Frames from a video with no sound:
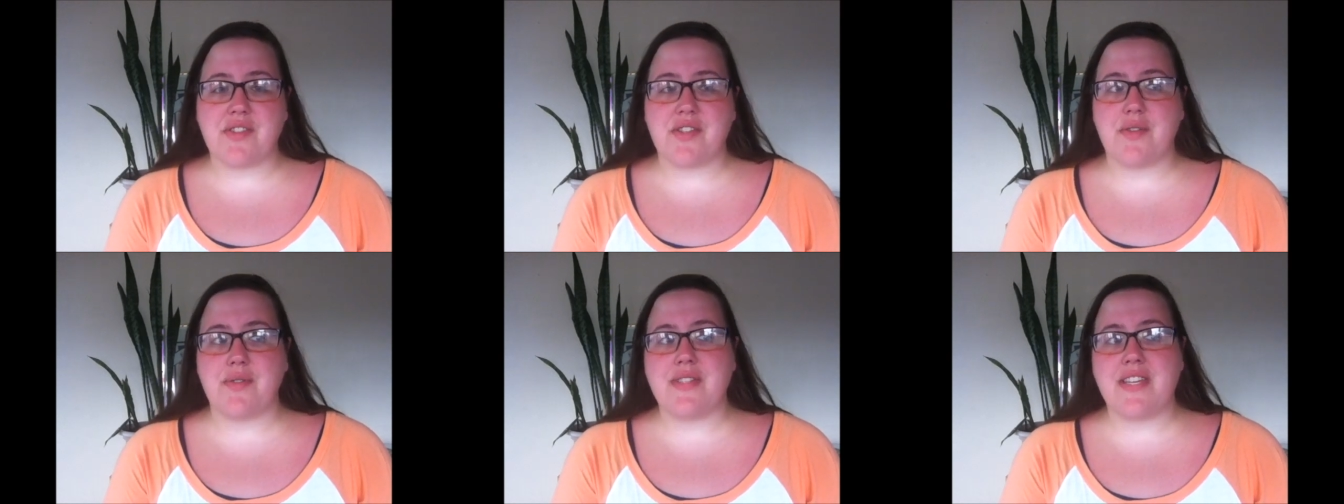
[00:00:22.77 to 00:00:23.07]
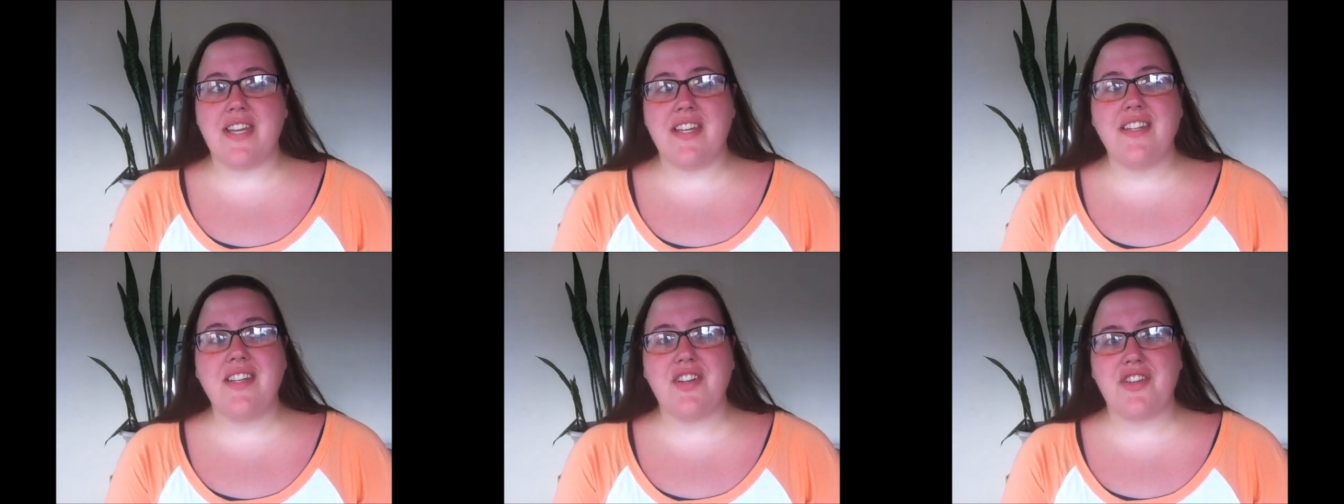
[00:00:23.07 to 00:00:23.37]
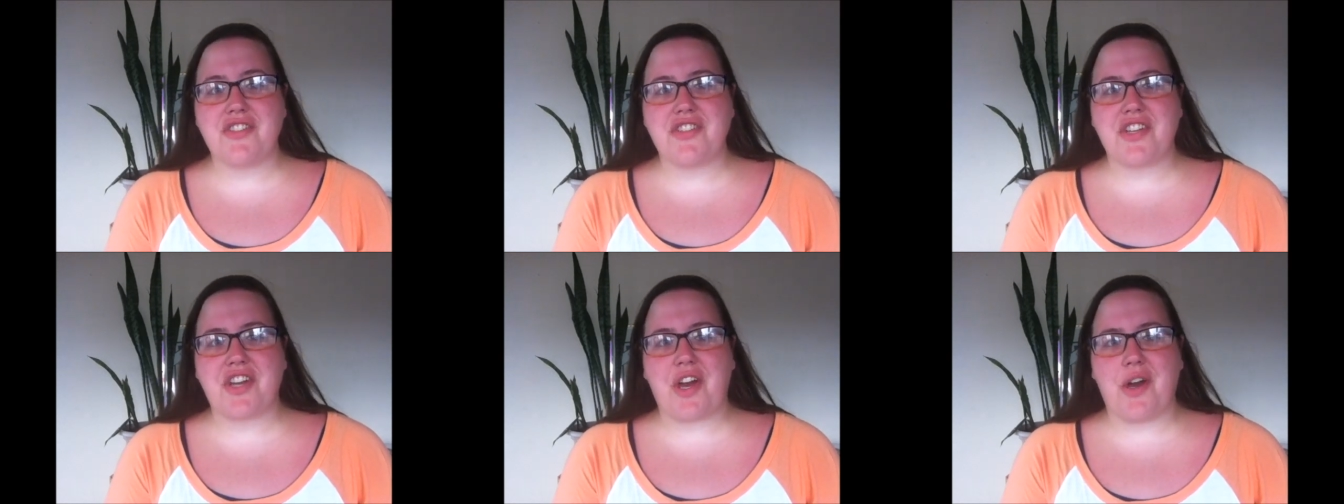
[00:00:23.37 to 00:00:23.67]
So 10
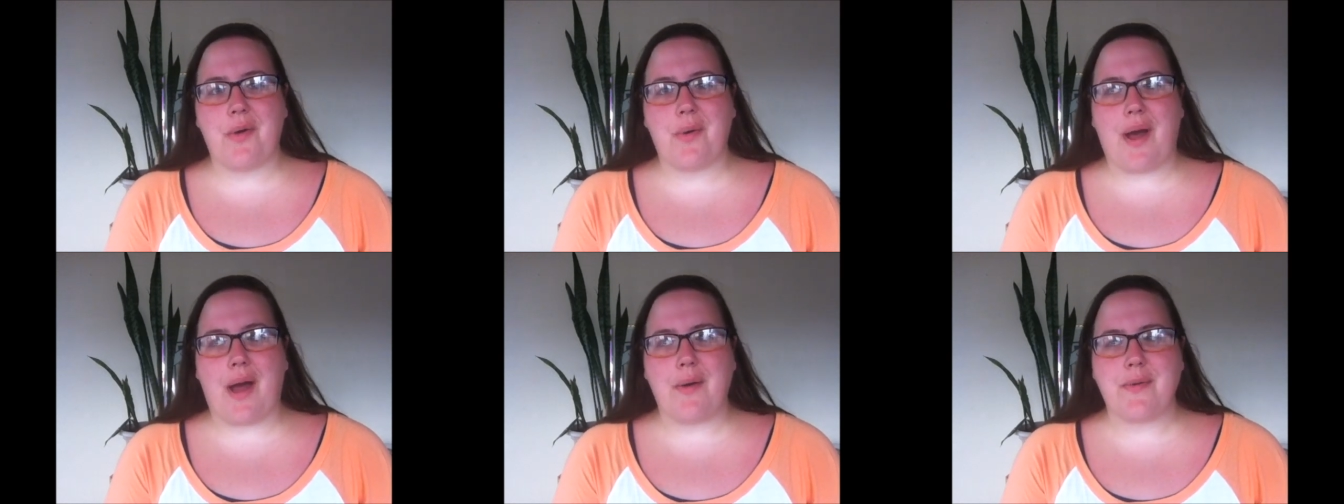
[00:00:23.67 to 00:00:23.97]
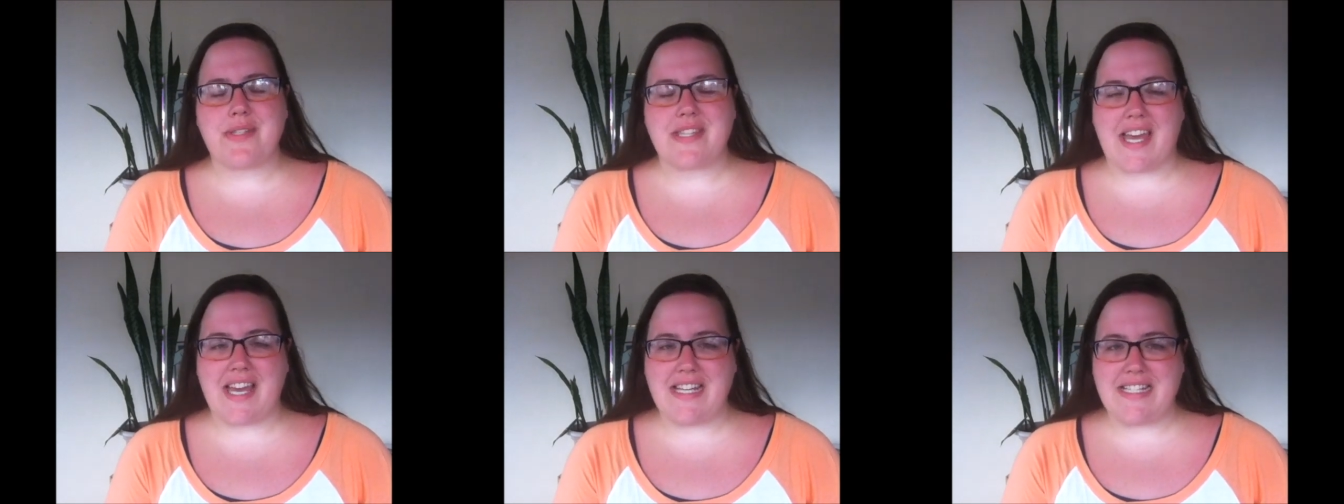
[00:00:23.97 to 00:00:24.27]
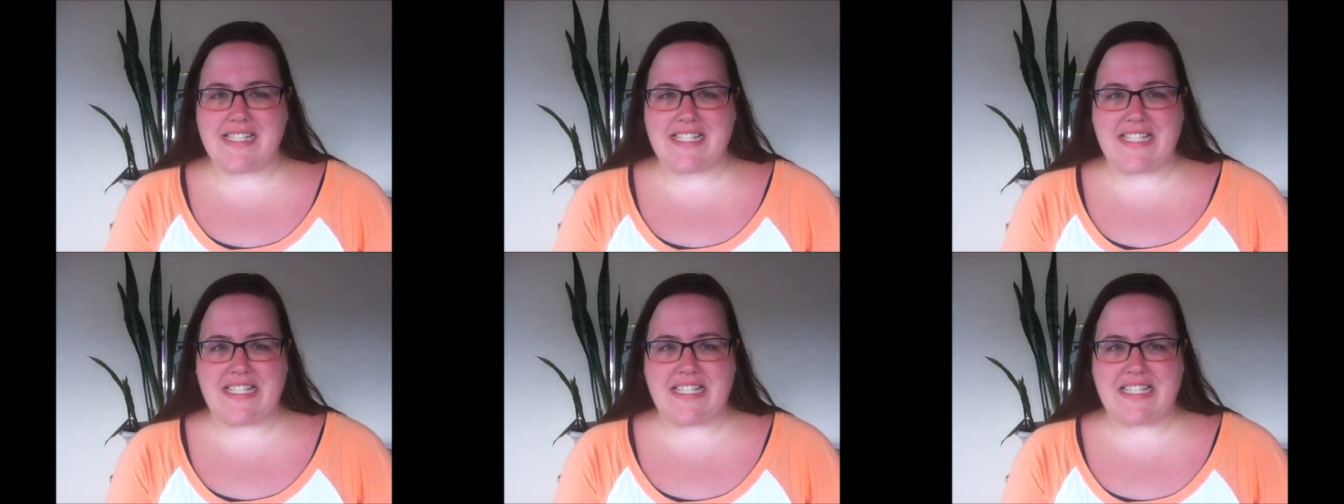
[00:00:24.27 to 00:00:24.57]
years ago, I was
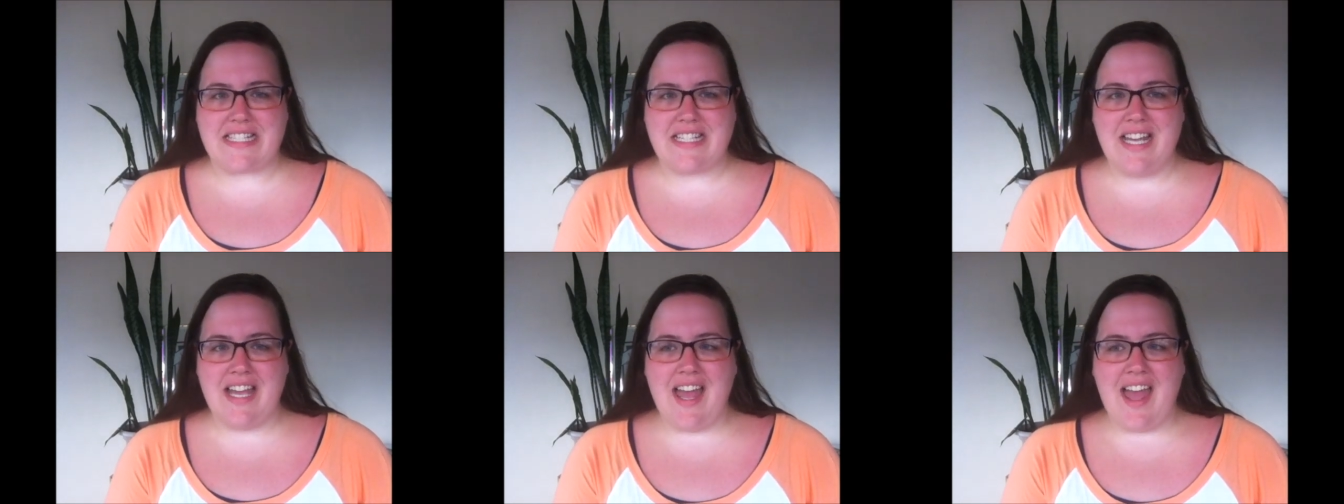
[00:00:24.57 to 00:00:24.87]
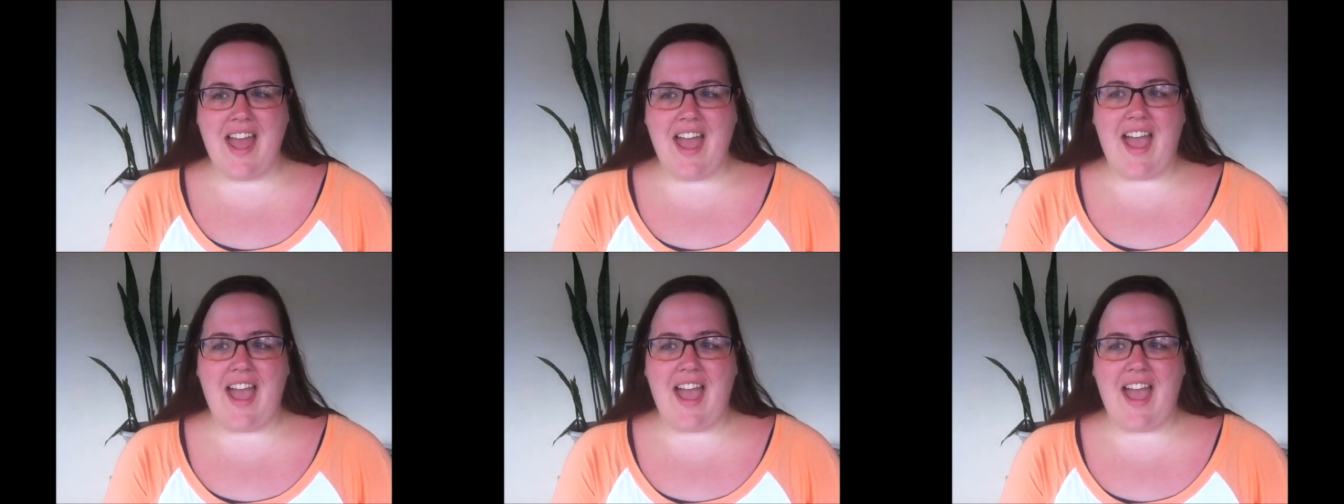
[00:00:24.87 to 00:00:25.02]
18.